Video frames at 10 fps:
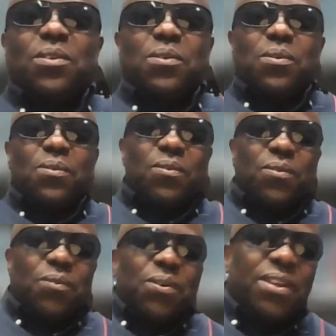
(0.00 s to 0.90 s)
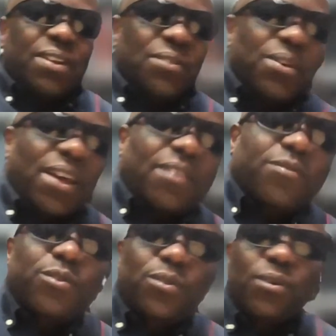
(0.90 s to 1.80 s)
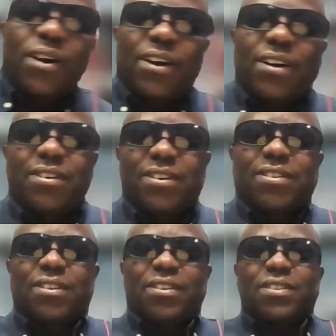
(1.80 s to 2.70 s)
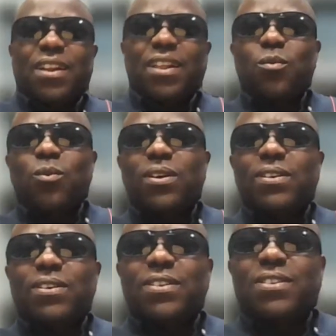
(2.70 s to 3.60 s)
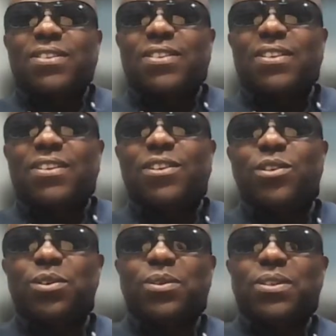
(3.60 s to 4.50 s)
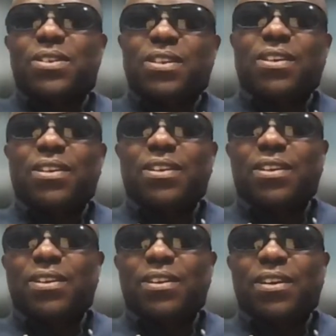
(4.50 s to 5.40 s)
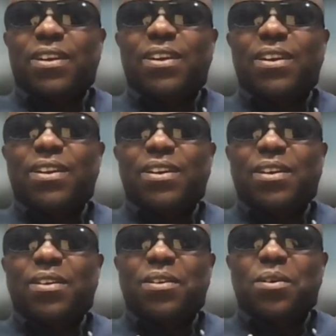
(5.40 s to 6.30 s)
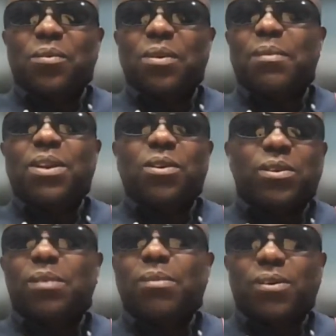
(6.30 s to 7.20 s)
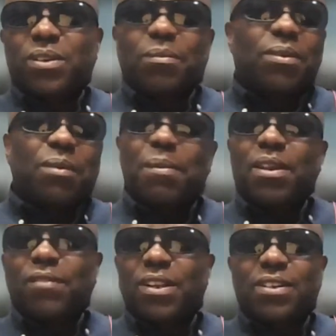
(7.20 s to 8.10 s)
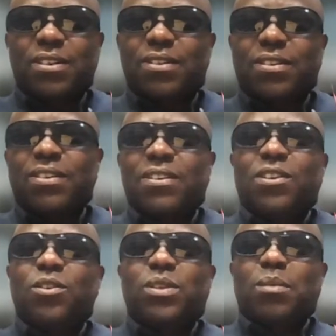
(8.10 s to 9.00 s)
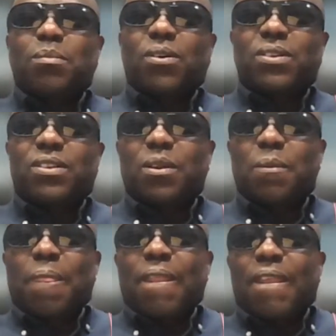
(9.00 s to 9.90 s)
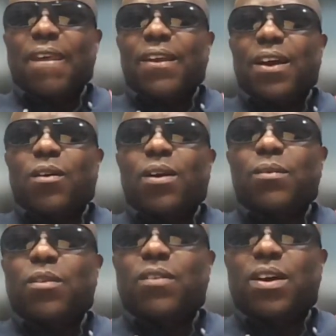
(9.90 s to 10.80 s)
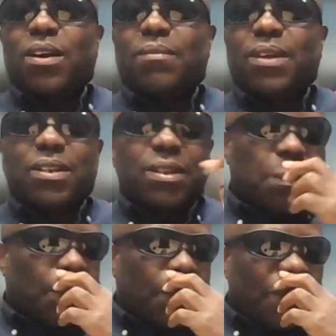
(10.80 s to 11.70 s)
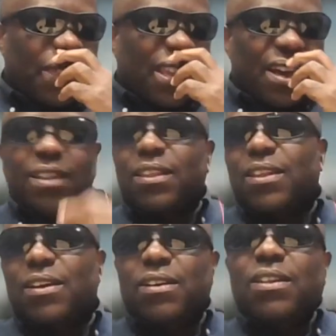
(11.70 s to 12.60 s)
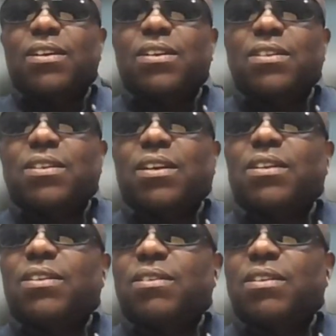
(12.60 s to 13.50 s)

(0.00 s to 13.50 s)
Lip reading: we have to address the risk. Like, what risks do you see in women using blockchain, women in the villages using blockchain, and how can we overcome that? I think the greatest challenge right